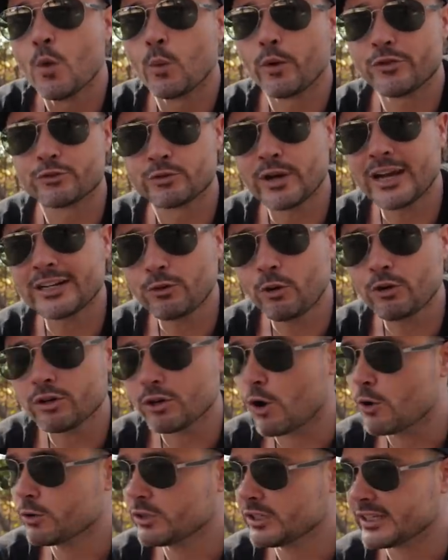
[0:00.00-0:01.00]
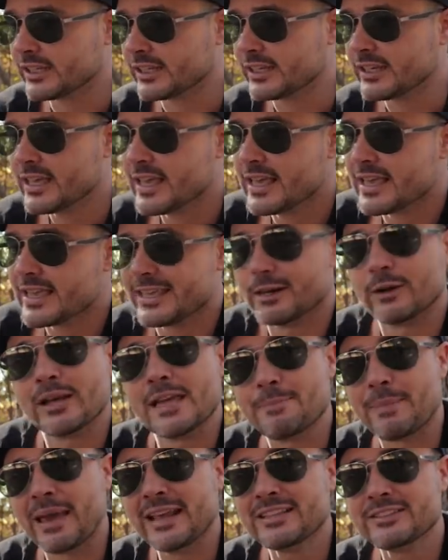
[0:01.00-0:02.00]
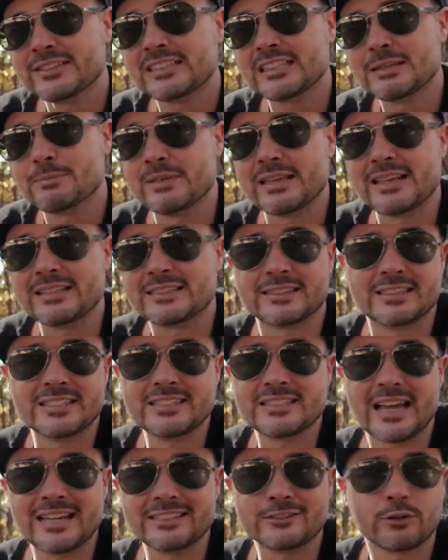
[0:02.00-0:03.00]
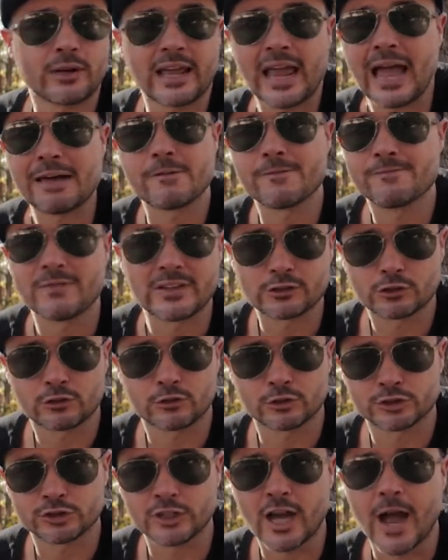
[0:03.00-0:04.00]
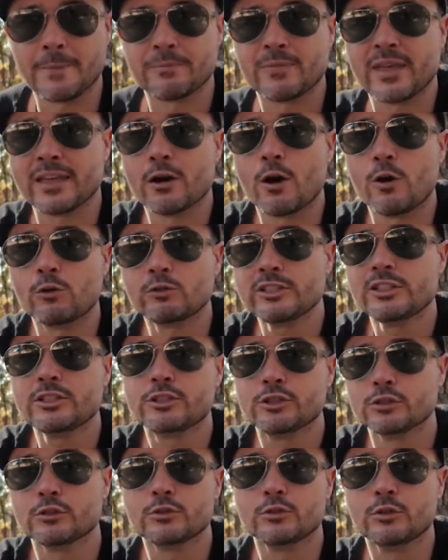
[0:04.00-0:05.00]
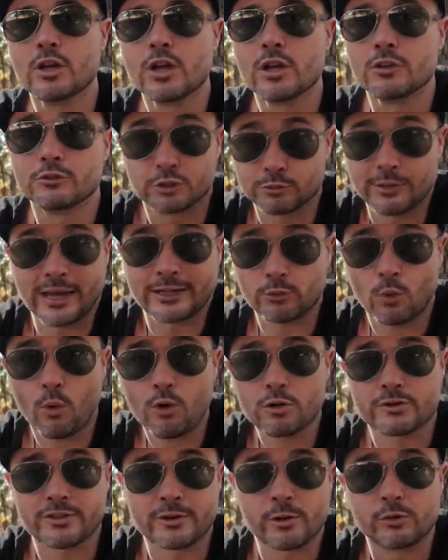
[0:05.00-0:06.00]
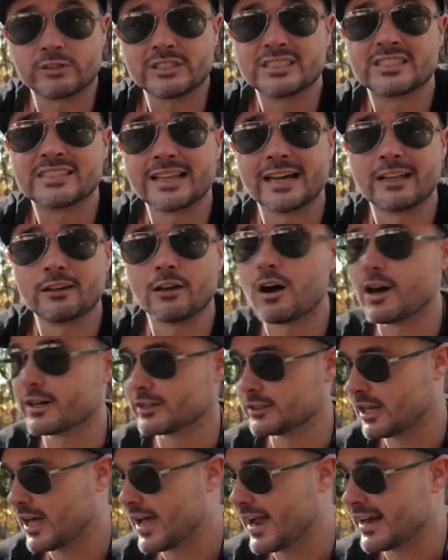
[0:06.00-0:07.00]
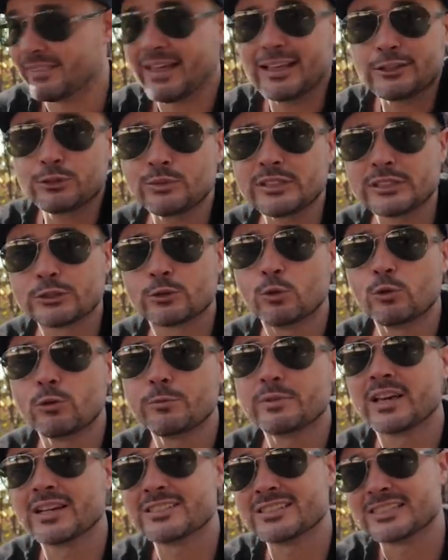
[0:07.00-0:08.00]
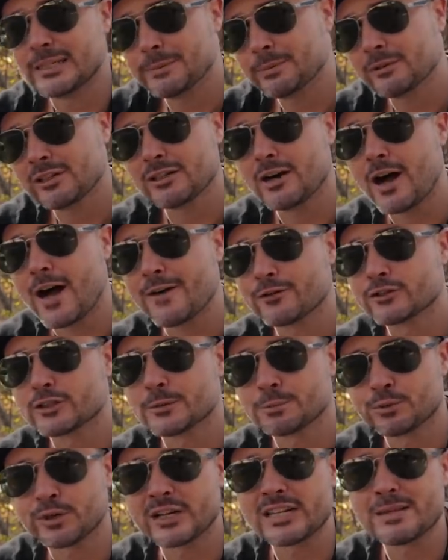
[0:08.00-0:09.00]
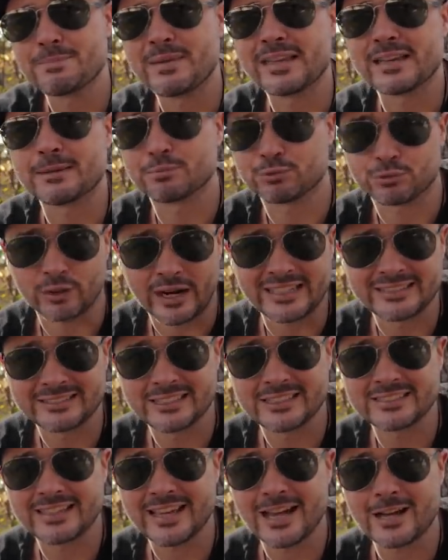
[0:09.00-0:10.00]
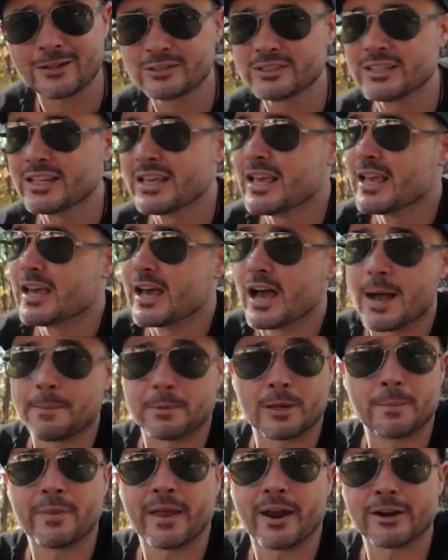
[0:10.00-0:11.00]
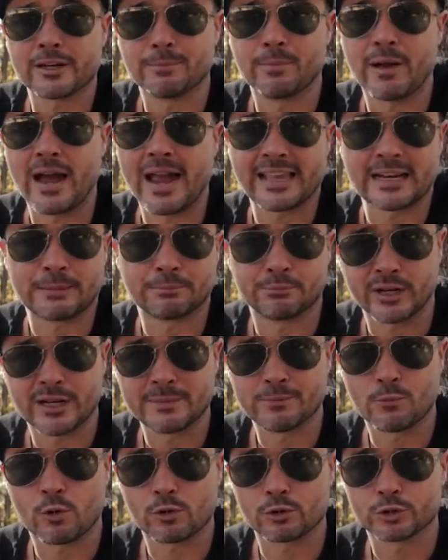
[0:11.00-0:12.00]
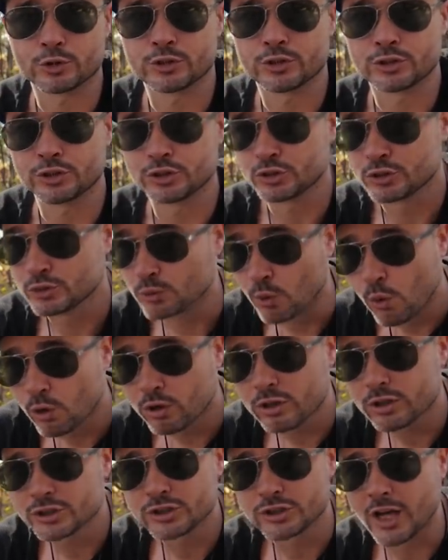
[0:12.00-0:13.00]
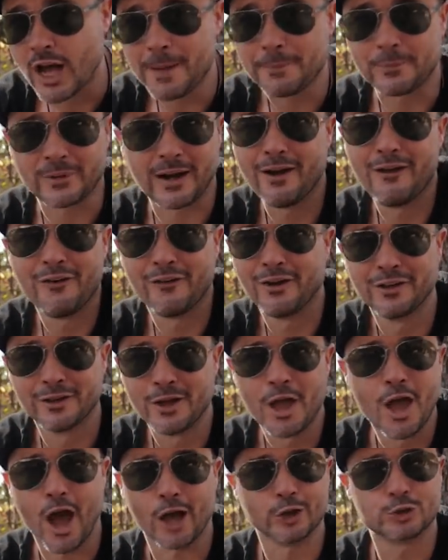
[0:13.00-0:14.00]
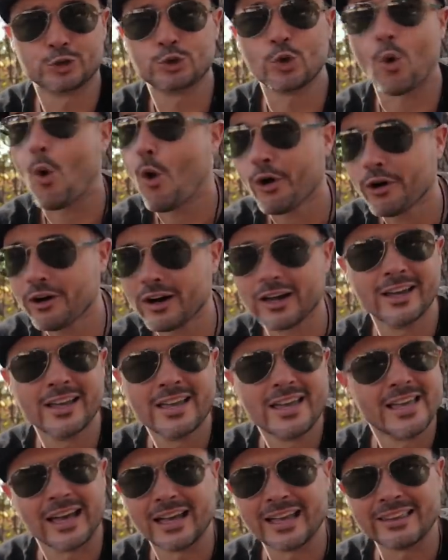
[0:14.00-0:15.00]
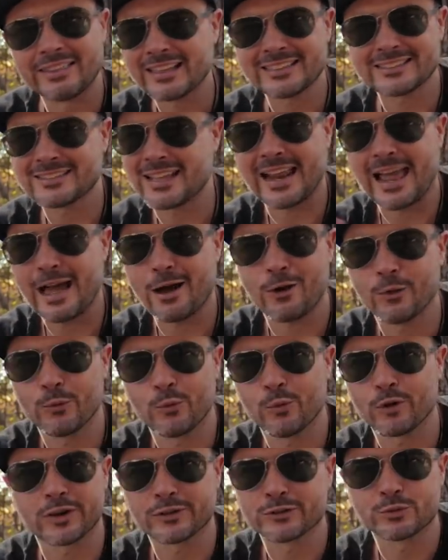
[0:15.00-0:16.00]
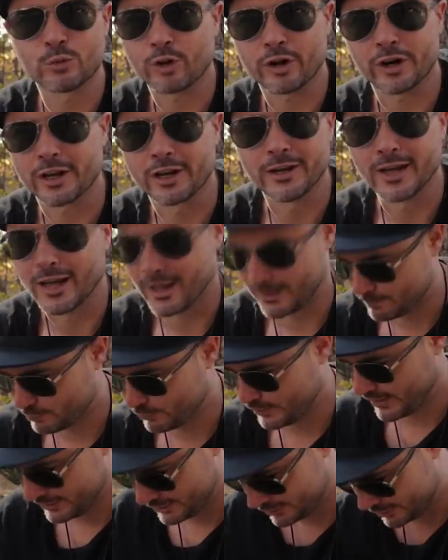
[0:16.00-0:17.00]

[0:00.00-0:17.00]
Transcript: with direct order only, you know, it basically means that these guys don't have a physical shop. They only do direct order. They only sell online. And that's really cool because it typically offers a pretty big price discount um, compared to buying at a brick and mortar store, shop, whatever, a shore. Uh, that's not how words work, uh, Brent.